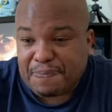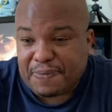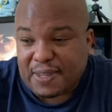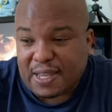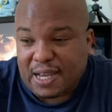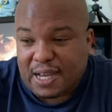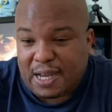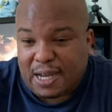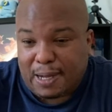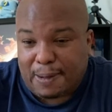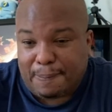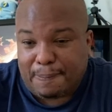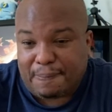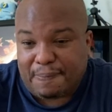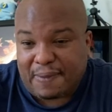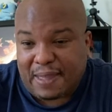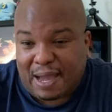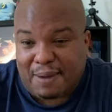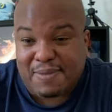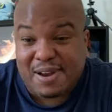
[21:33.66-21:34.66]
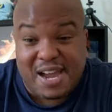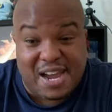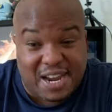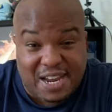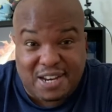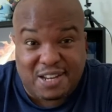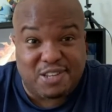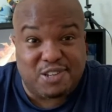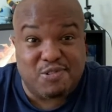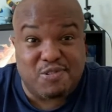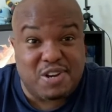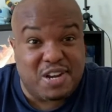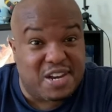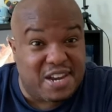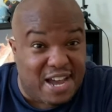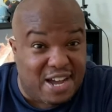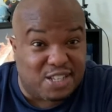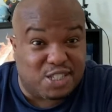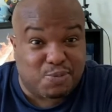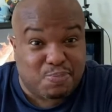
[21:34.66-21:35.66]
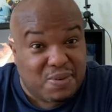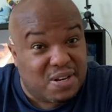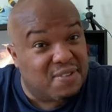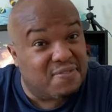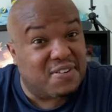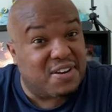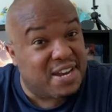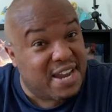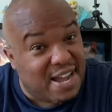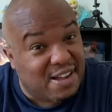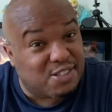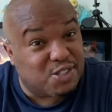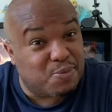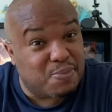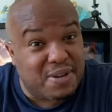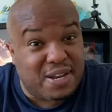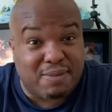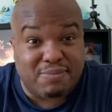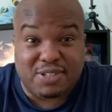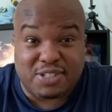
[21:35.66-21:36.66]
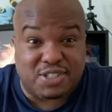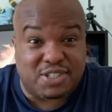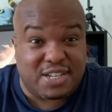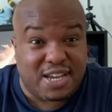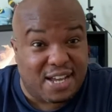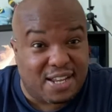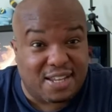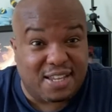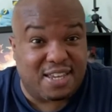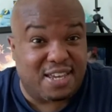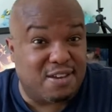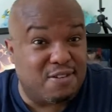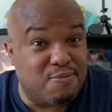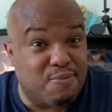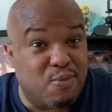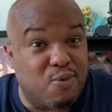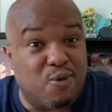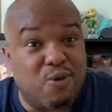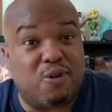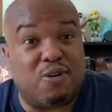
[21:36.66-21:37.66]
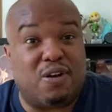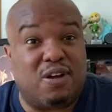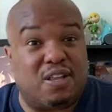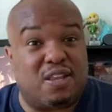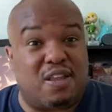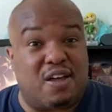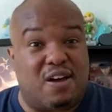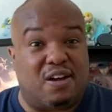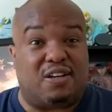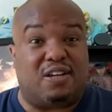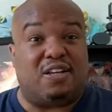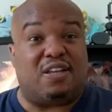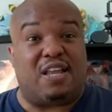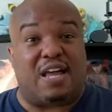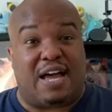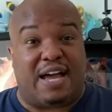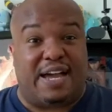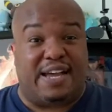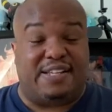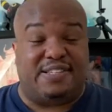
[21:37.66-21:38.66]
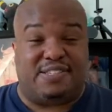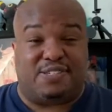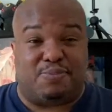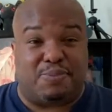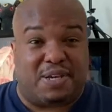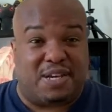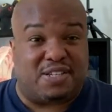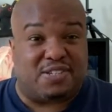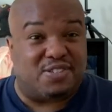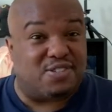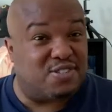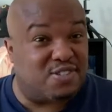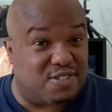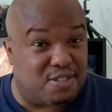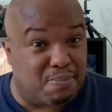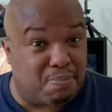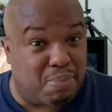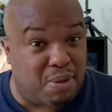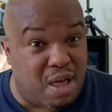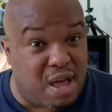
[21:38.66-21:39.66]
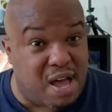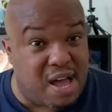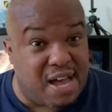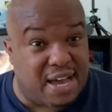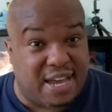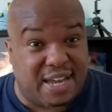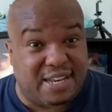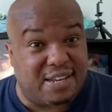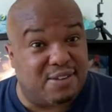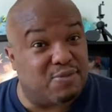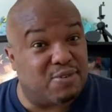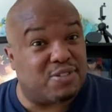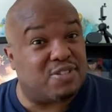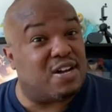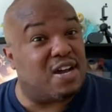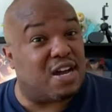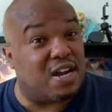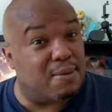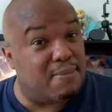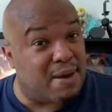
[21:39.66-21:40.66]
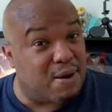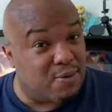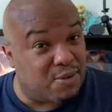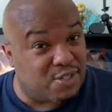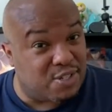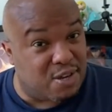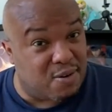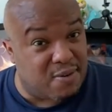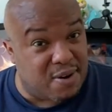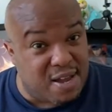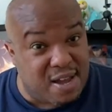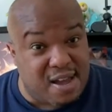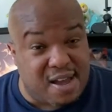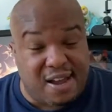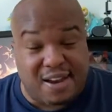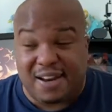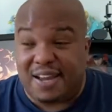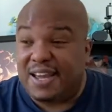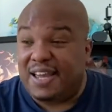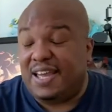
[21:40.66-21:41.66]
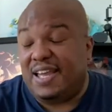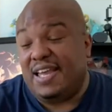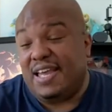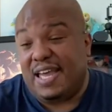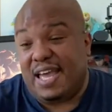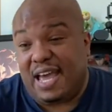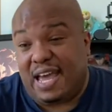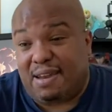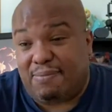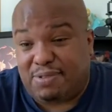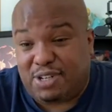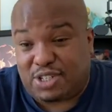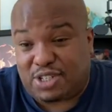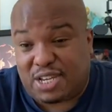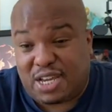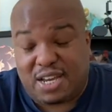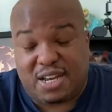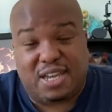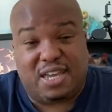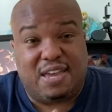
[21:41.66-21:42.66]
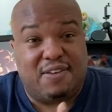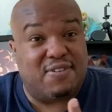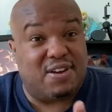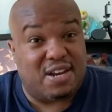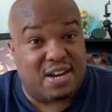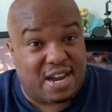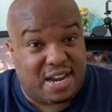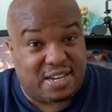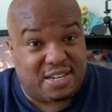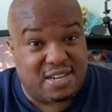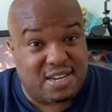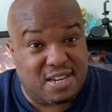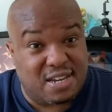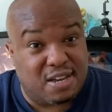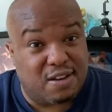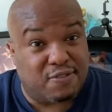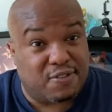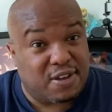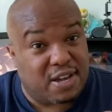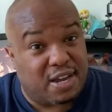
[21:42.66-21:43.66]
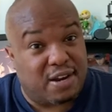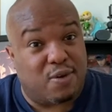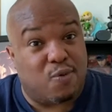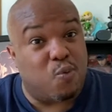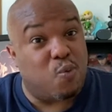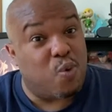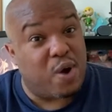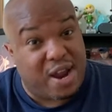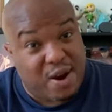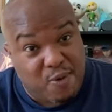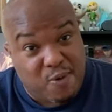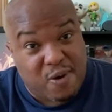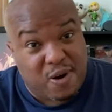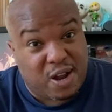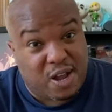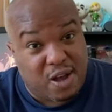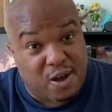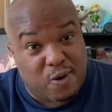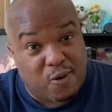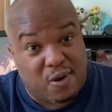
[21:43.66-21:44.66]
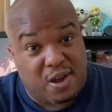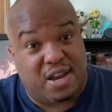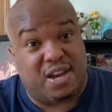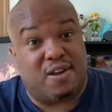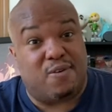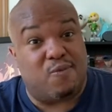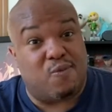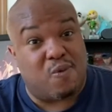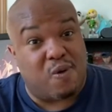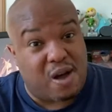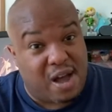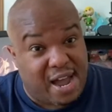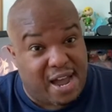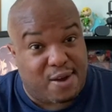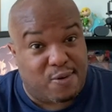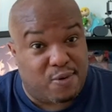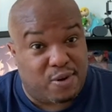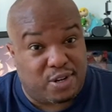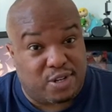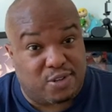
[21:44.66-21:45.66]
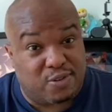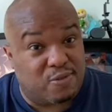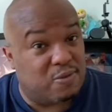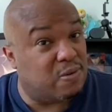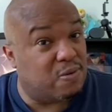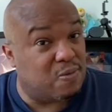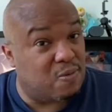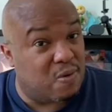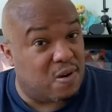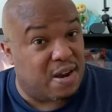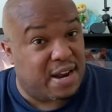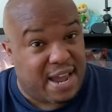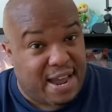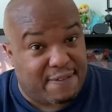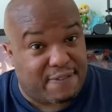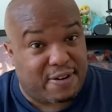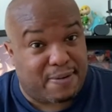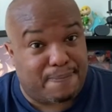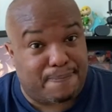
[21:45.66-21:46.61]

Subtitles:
I'm not going to do an announcement. I'm just telling you more along the lines, because this is a blog and then we're talking about what's going on. I'm just kind of giving an idea of kind of where we're going and why we're doing whatever.